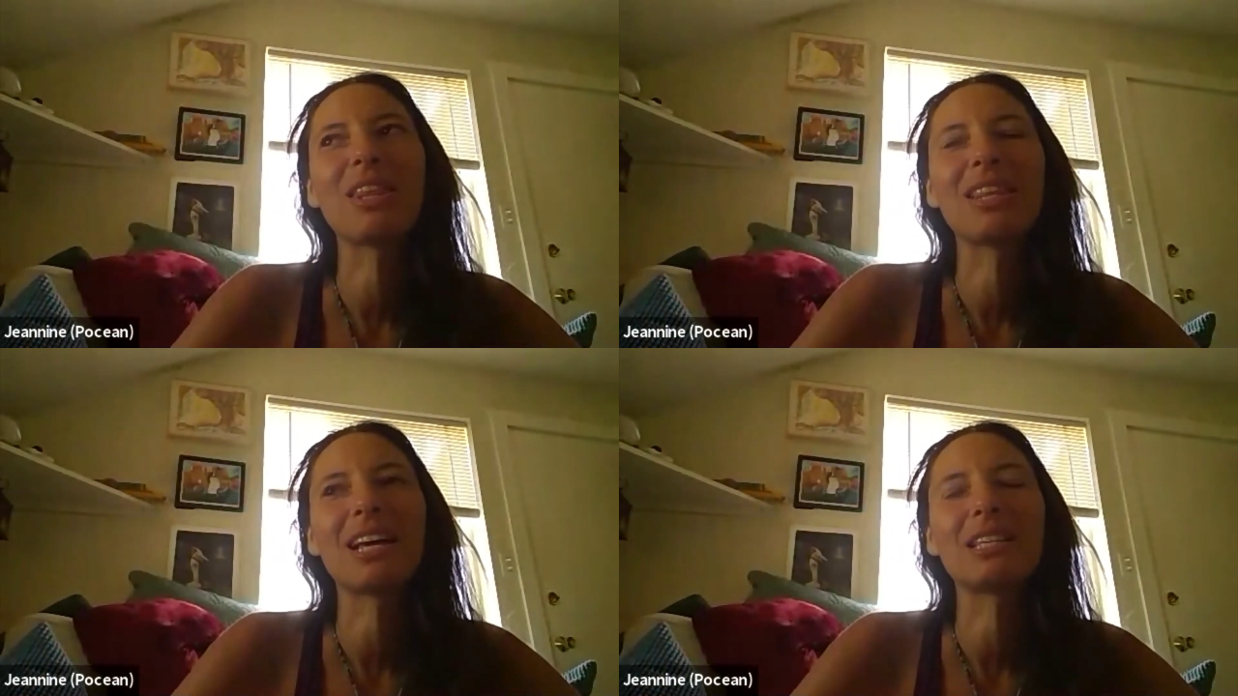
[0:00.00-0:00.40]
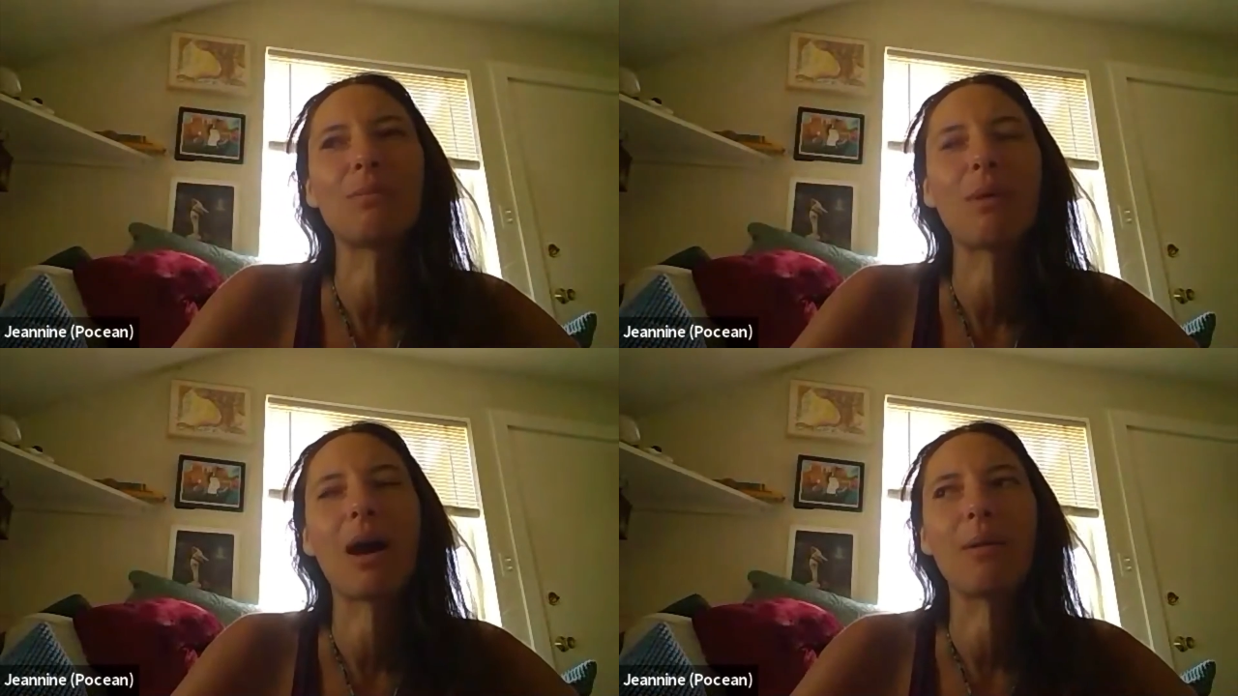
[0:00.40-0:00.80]
So I think
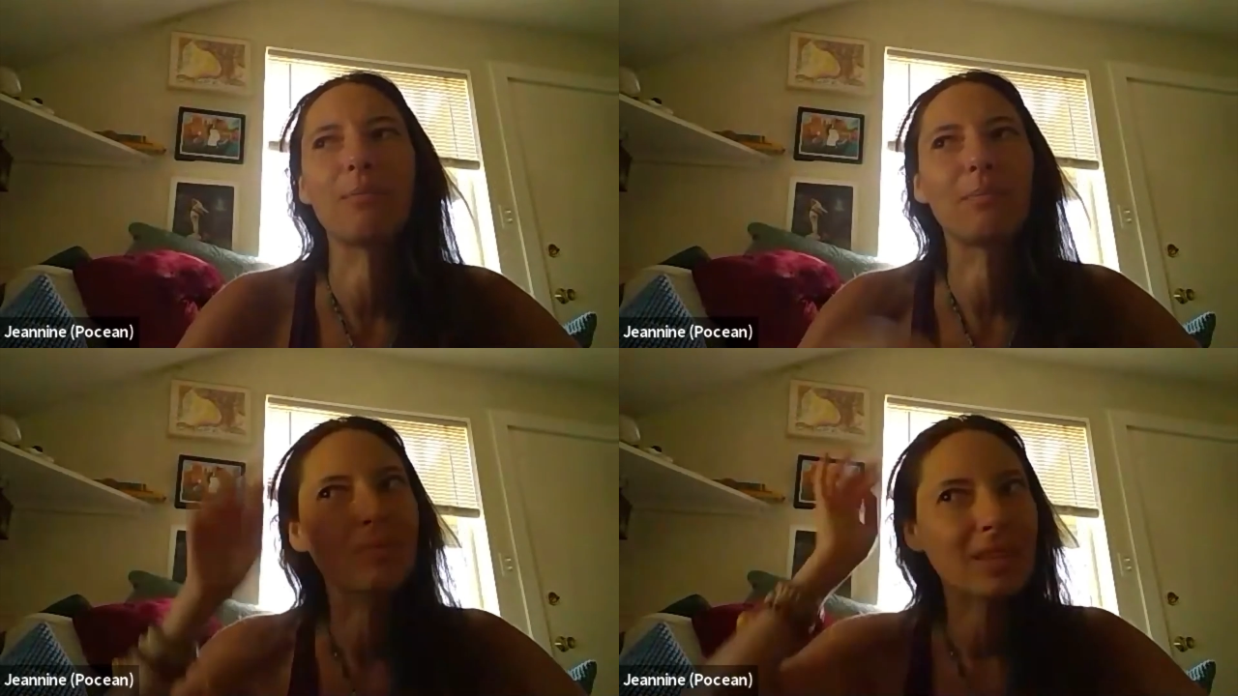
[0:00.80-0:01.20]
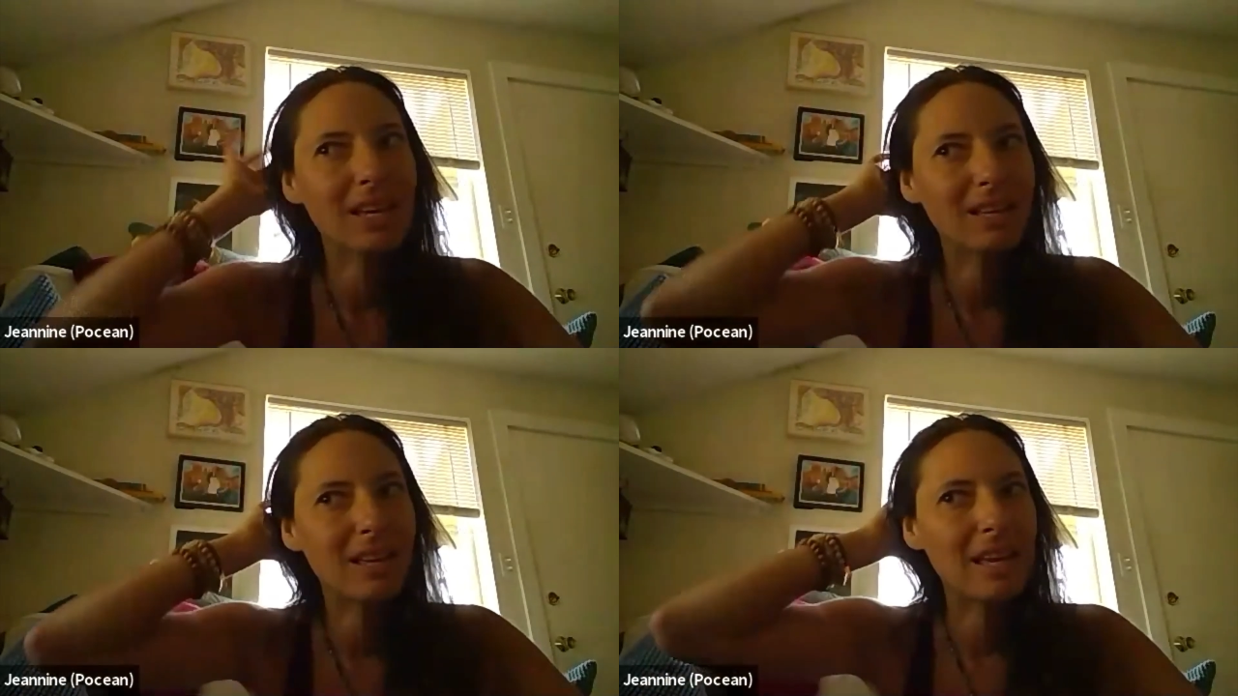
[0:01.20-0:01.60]
that's
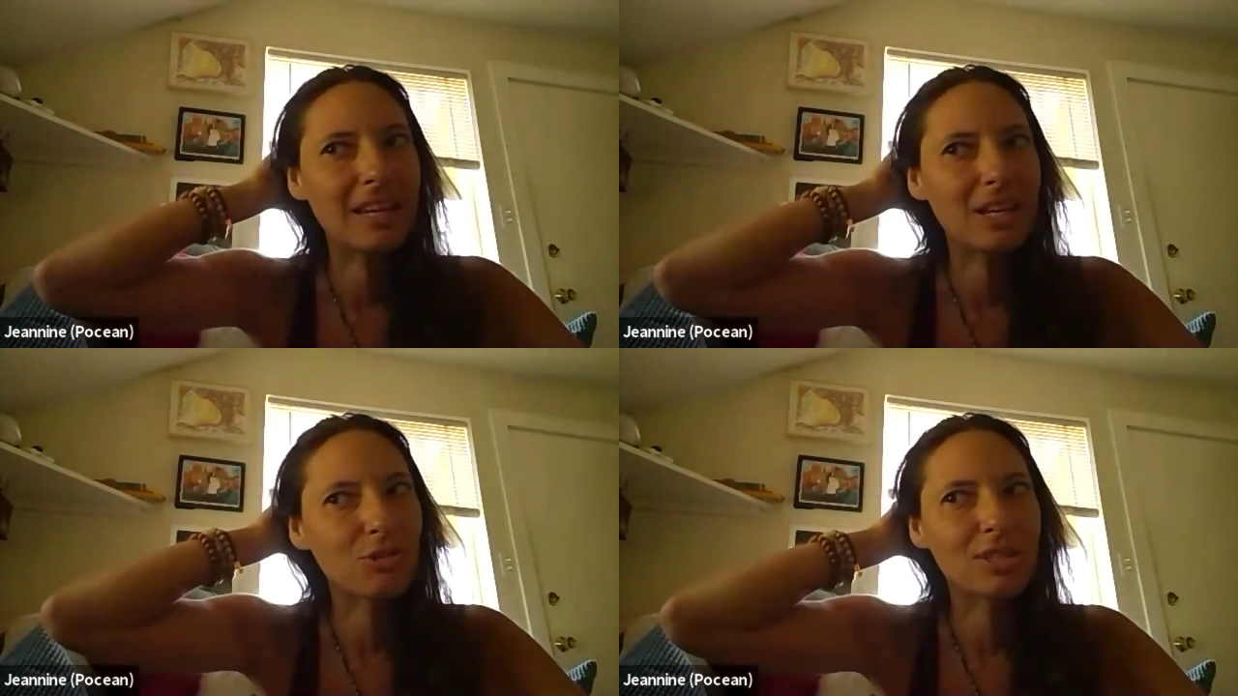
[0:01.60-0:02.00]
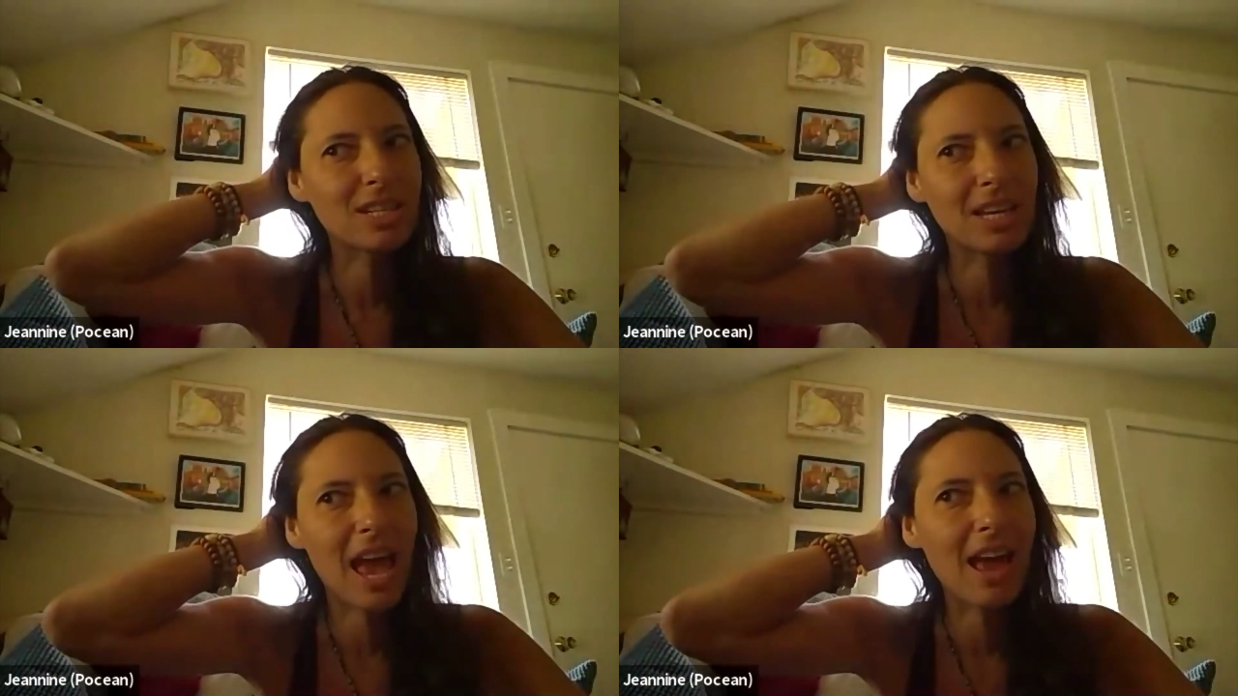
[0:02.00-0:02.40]
an
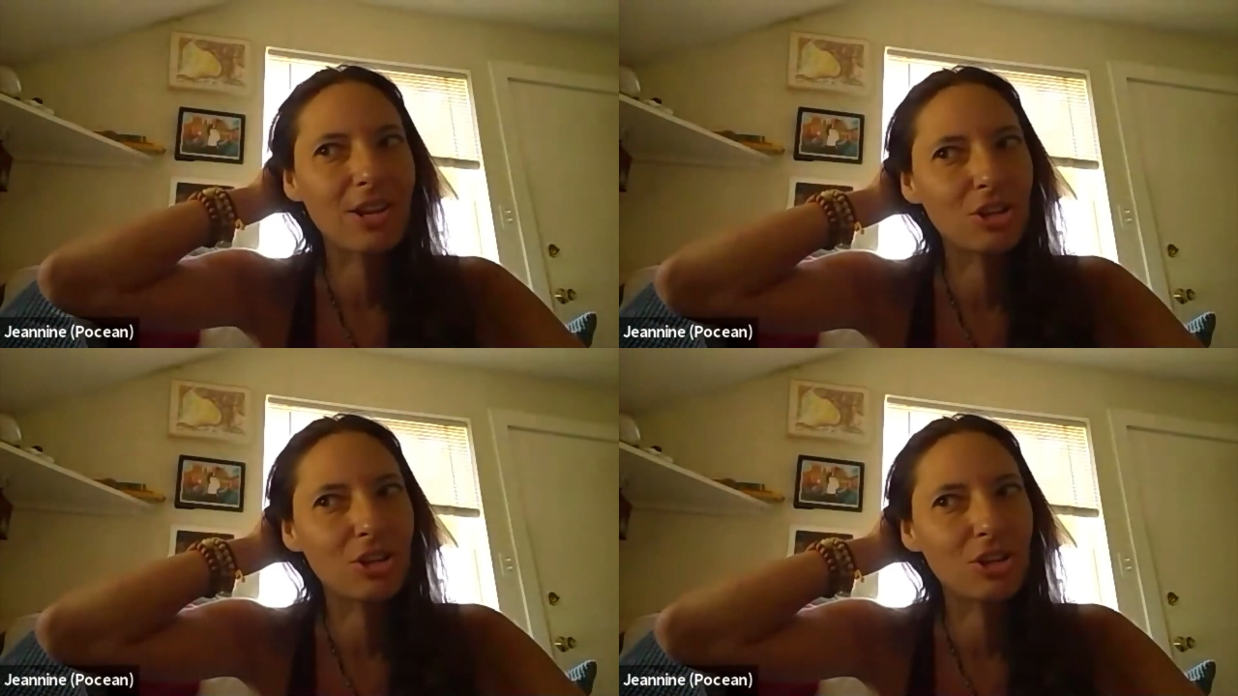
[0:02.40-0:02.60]
interesting